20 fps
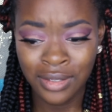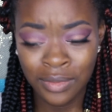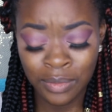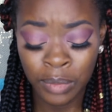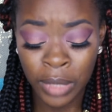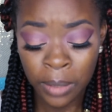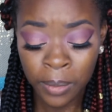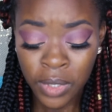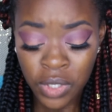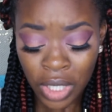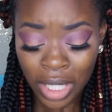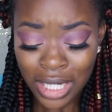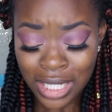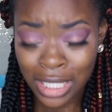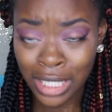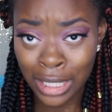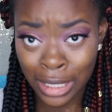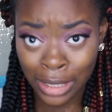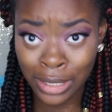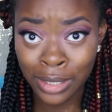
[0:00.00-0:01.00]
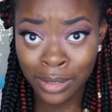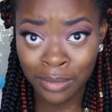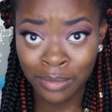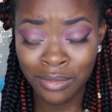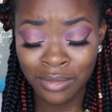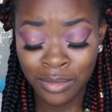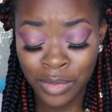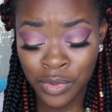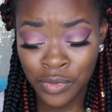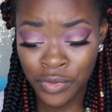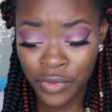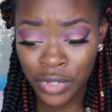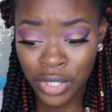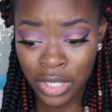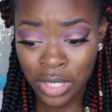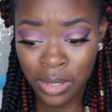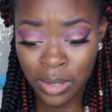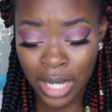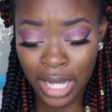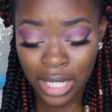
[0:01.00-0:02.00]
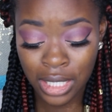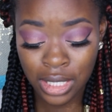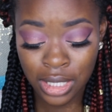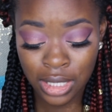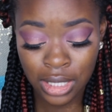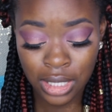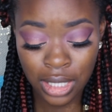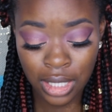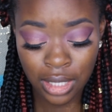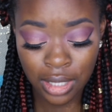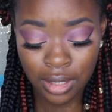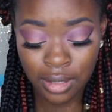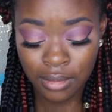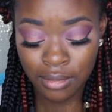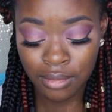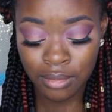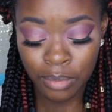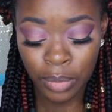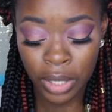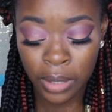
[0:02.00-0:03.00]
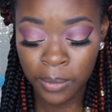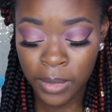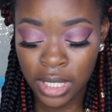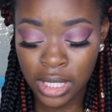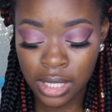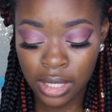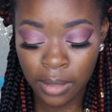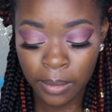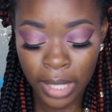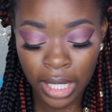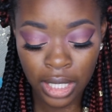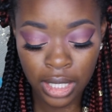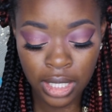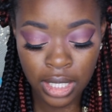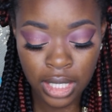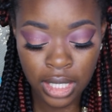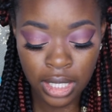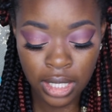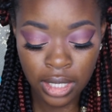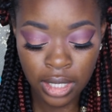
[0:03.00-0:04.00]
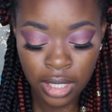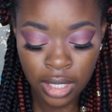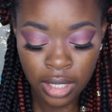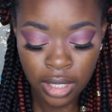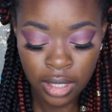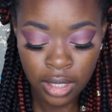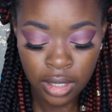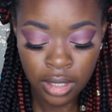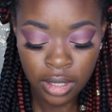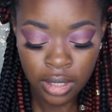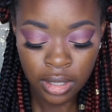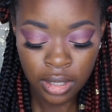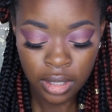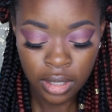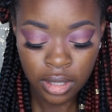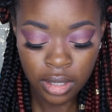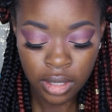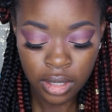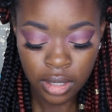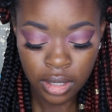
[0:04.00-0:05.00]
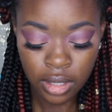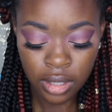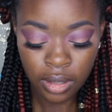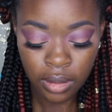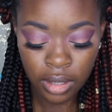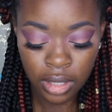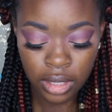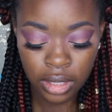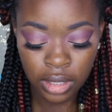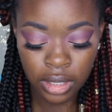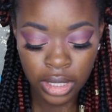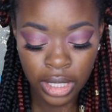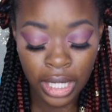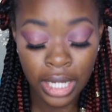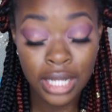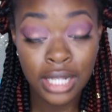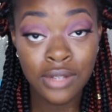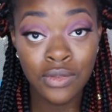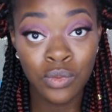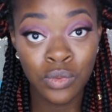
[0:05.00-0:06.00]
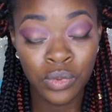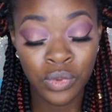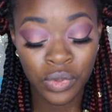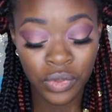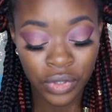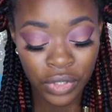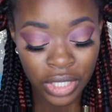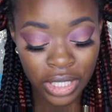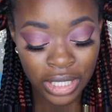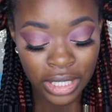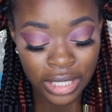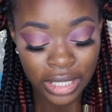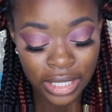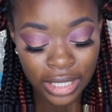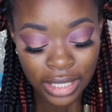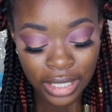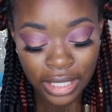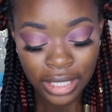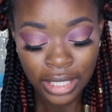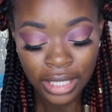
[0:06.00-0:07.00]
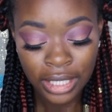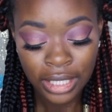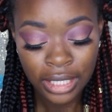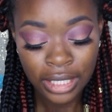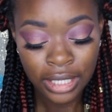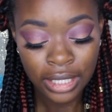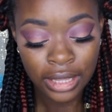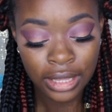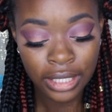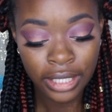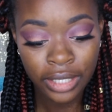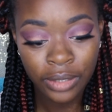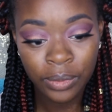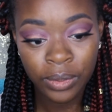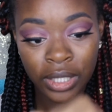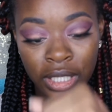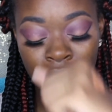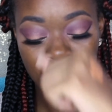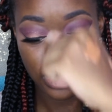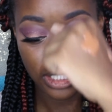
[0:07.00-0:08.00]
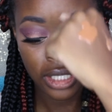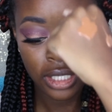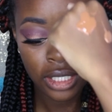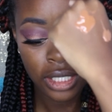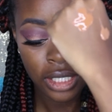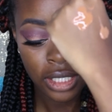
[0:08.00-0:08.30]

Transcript: maybe try to shake it up before you actually pump this on the back of your hand. Yeah, it's really liquidy.